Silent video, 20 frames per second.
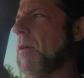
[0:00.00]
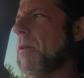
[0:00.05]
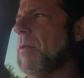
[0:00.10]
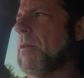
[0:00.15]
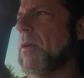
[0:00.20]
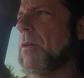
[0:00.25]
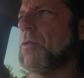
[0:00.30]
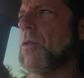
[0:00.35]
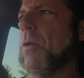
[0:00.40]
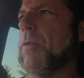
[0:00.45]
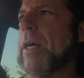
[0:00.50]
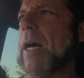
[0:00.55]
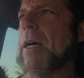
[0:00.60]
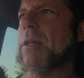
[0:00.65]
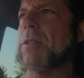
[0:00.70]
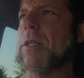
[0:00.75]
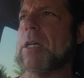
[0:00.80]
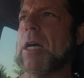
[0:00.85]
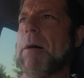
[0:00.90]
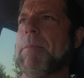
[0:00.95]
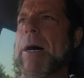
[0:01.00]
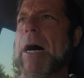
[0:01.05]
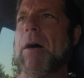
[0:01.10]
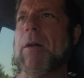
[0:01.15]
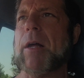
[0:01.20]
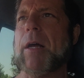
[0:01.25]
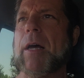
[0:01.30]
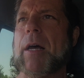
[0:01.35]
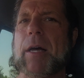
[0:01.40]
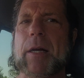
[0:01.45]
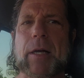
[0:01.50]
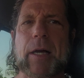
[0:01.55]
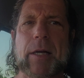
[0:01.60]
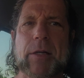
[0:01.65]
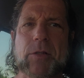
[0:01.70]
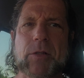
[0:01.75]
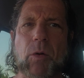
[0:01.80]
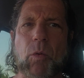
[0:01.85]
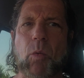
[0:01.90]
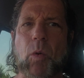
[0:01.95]
the truth has to come out
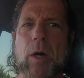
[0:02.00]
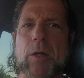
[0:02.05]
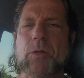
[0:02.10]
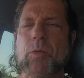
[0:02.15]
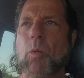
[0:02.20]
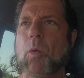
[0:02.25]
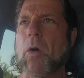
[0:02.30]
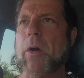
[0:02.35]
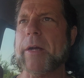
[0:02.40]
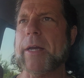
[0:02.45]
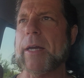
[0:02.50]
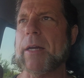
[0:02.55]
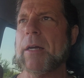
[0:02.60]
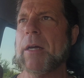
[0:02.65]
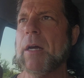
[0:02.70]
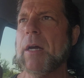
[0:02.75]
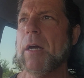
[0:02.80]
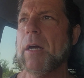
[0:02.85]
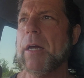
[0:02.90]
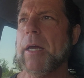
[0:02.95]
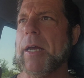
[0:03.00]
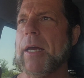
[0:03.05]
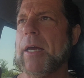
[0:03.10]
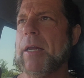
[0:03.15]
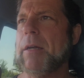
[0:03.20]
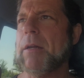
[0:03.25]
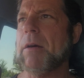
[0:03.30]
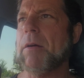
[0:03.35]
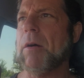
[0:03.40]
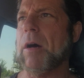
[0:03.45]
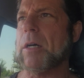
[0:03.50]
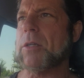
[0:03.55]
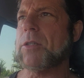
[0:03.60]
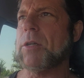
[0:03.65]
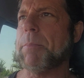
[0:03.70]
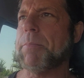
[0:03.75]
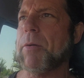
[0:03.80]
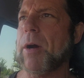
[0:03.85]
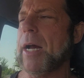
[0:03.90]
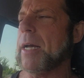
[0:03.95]
as to what's working. And
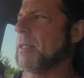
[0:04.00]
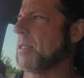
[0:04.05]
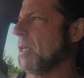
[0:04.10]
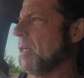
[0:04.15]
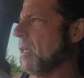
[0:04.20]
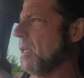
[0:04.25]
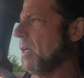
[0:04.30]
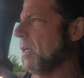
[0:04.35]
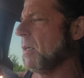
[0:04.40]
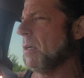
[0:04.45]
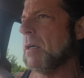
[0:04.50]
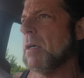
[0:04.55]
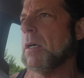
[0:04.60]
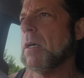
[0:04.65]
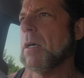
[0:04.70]
surprisingly,